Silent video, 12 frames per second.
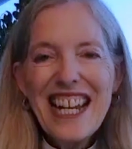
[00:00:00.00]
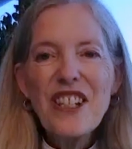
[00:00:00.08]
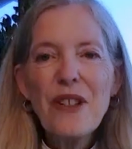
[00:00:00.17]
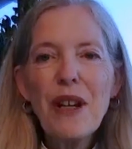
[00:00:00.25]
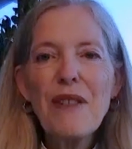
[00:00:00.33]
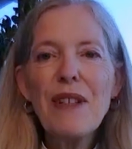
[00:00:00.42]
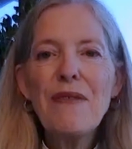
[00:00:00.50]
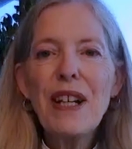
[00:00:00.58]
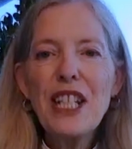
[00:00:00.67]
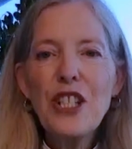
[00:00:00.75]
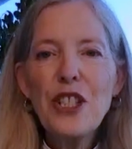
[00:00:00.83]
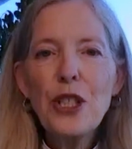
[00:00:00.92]
So I've
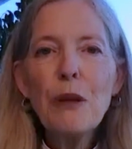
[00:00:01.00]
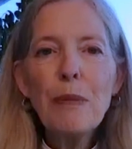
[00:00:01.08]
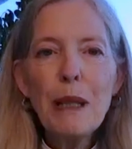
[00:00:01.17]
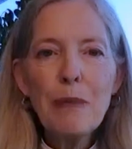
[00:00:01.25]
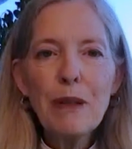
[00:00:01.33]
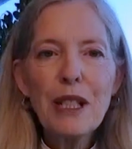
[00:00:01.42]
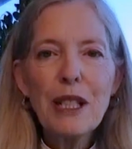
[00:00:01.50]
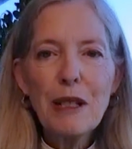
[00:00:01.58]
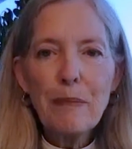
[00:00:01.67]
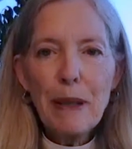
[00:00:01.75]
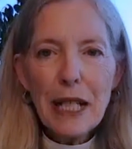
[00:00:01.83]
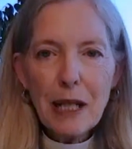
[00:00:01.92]
invited two people to
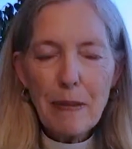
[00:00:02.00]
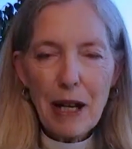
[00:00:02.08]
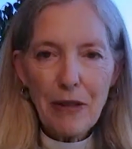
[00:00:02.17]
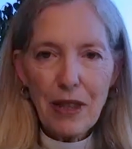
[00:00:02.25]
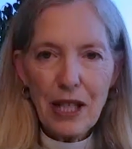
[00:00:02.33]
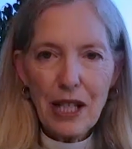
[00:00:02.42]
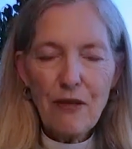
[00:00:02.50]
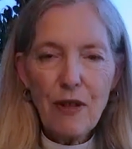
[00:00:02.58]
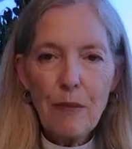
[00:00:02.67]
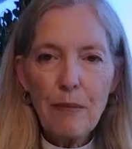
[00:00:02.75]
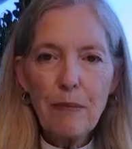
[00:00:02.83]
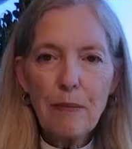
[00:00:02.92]
speak about this
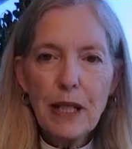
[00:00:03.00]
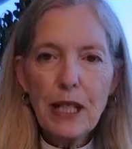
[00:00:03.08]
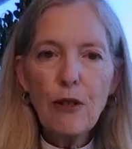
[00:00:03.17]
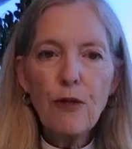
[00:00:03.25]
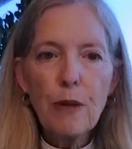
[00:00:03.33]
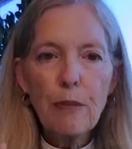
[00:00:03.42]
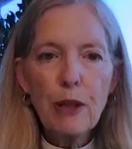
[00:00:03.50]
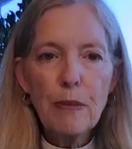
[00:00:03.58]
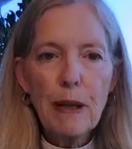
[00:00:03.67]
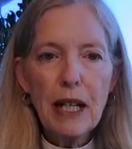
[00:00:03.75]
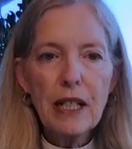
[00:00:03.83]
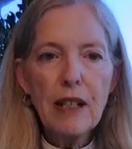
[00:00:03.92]
from different
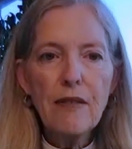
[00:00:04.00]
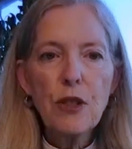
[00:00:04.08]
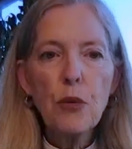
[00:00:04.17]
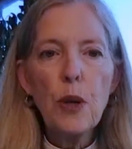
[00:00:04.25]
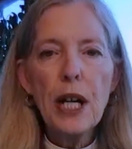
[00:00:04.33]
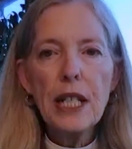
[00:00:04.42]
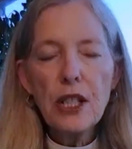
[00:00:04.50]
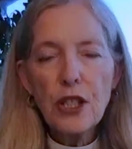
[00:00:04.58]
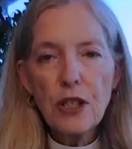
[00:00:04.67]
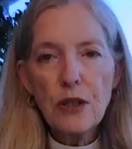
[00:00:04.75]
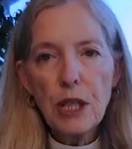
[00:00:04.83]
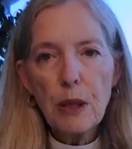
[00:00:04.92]
perspectives. One
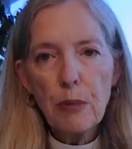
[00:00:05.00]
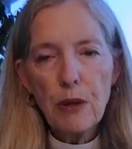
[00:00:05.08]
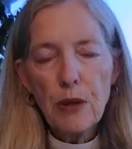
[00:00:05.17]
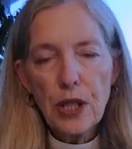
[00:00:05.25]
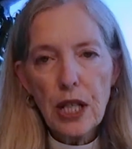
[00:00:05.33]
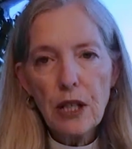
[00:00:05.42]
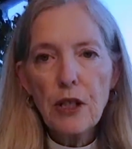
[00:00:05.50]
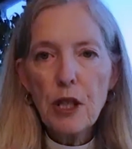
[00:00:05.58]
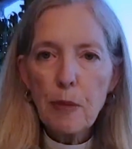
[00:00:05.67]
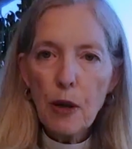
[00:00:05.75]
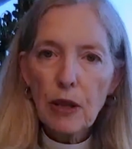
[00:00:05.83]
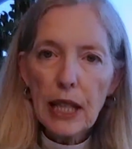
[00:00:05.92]
is Susie Brusa, who
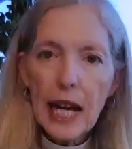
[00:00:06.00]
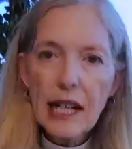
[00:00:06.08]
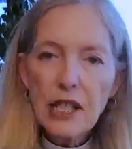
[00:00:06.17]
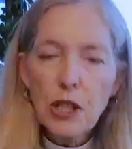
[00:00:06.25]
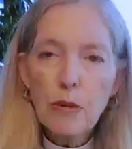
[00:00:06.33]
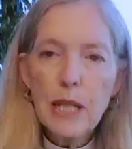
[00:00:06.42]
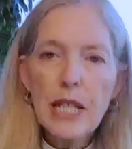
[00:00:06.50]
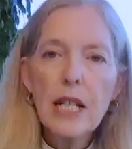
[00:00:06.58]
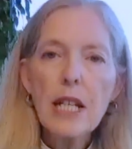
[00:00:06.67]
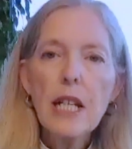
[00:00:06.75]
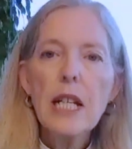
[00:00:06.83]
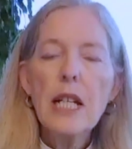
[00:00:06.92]
spoke last week.
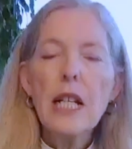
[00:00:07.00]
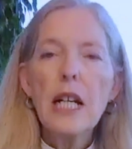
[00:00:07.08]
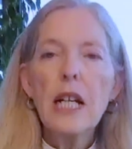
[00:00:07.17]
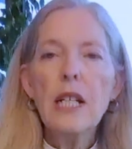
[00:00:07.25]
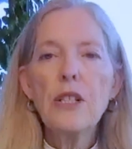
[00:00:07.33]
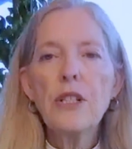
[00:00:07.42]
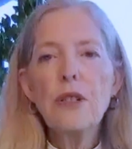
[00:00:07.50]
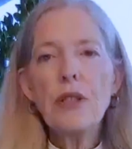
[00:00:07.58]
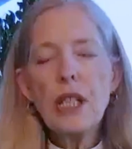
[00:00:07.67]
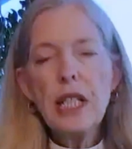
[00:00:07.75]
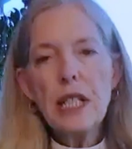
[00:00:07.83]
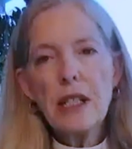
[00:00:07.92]
Uh,
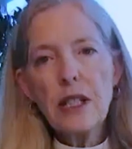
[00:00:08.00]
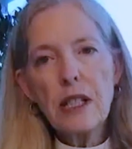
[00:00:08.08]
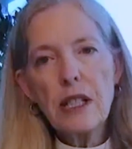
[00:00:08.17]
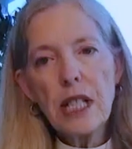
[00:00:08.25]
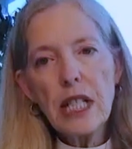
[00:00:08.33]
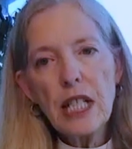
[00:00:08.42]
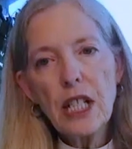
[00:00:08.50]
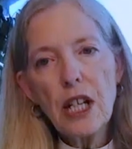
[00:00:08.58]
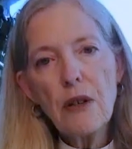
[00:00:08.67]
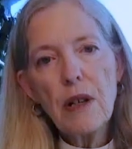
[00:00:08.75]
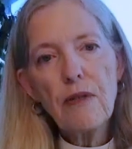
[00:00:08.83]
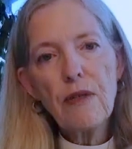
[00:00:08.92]
Susie is the
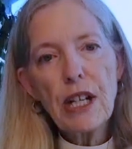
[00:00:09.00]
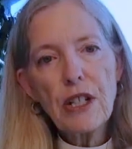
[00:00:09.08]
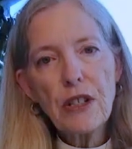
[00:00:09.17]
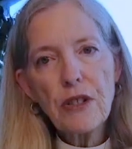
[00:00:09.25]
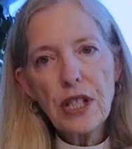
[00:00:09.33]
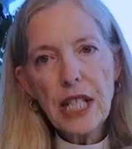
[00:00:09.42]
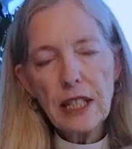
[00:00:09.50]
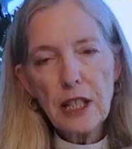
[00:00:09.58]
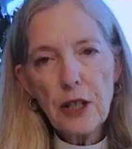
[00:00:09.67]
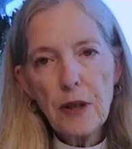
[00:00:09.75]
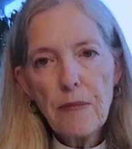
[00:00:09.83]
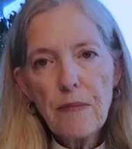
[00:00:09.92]
CEO of Rancho
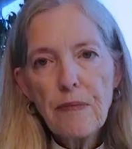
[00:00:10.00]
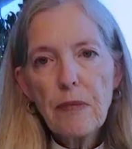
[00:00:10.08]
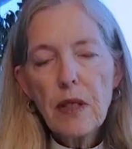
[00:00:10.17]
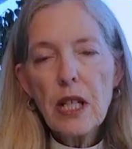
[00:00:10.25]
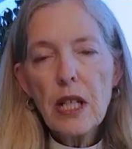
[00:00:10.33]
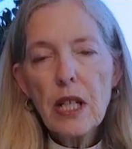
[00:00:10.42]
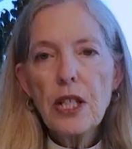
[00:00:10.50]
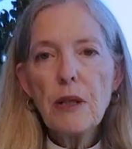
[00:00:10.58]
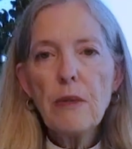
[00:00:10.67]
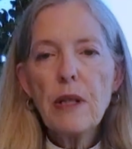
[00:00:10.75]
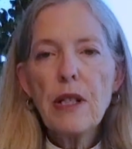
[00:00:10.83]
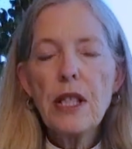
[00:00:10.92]
Cielo.
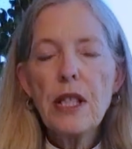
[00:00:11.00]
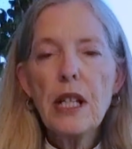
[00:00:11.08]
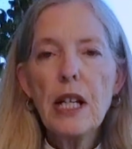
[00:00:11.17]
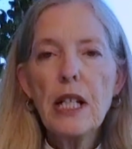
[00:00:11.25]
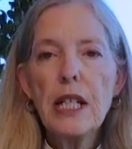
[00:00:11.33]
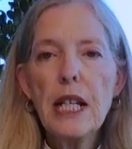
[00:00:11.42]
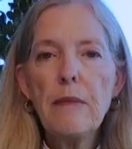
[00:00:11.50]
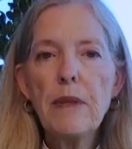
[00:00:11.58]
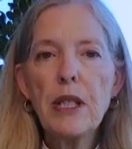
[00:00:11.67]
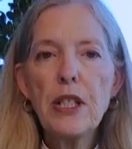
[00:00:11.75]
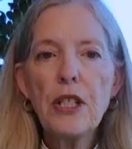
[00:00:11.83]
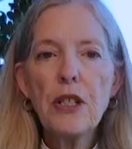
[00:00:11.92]
She was the, uh, named
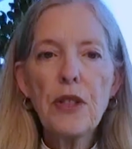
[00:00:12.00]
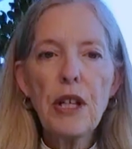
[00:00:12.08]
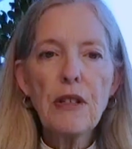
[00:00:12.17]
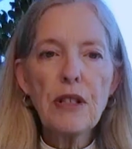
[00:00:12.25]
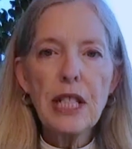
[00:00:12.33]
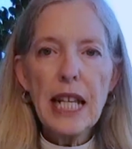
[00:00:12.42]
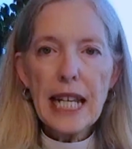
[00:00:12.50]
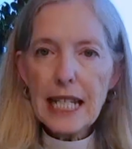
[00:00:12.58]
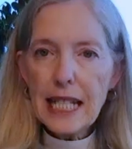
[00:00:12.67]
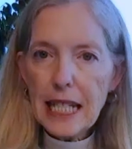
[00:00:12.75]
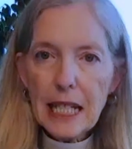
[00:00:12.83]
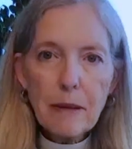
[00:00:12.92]
the
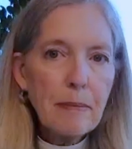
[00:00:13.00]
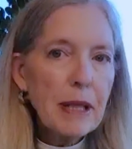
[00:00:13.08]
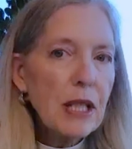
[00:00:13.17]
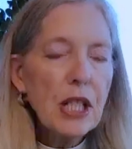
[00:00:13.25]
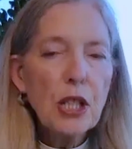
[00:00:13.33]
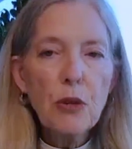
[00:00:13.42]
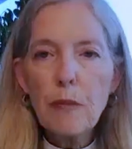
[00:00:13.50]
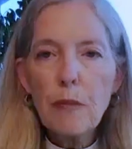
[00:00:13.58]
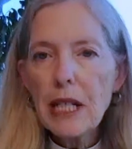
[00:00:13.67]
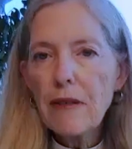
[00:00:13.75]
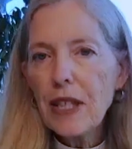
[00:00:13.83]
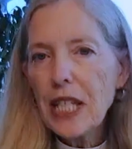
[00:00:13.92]
2018
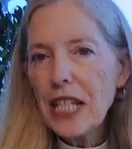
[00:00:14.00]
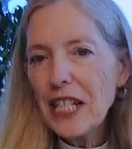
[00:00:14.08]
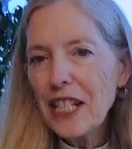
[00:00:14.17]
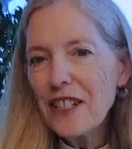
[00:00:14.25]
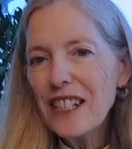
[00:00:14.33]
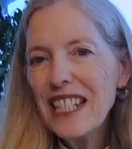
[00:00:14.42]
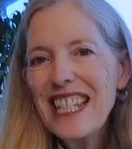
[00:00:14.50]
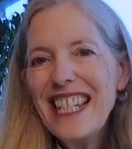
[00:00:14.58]
Businesswoman of the Year.